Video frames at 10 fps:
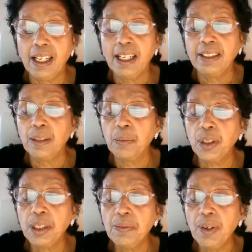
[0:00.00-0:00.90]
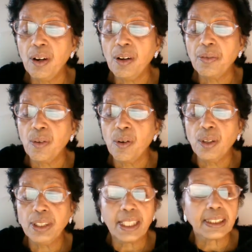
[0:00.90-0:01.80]
The bottom of
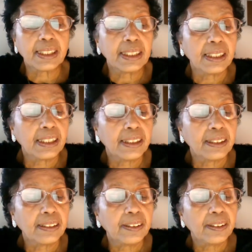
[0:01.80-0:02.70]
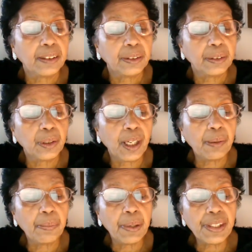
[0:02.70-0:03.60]
all that to
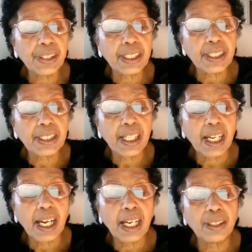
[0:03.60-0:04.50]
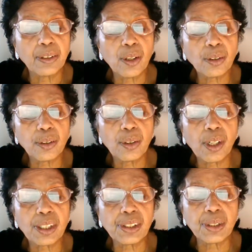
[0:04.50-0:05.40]
have patience and not to
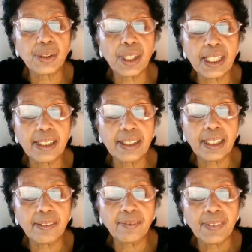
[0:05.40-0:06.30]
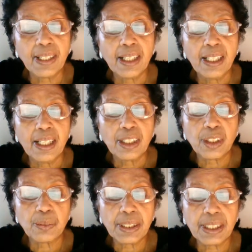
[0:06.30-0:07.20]
rush into anything
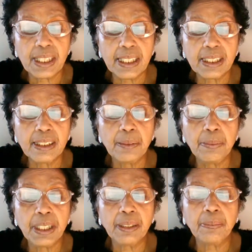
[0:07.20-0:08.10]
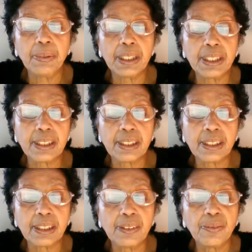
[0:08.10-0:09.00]
especially the big purchases
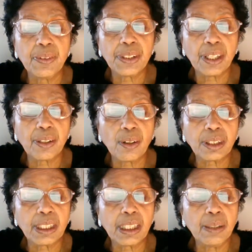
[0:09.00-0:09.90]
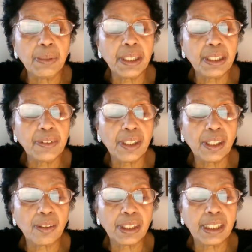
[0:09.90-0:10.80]
which are not which are
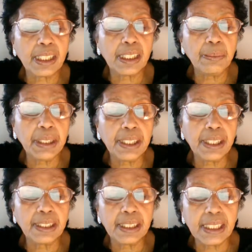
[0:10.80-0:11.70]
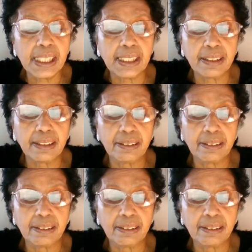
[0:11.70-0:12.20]
not in immediate need.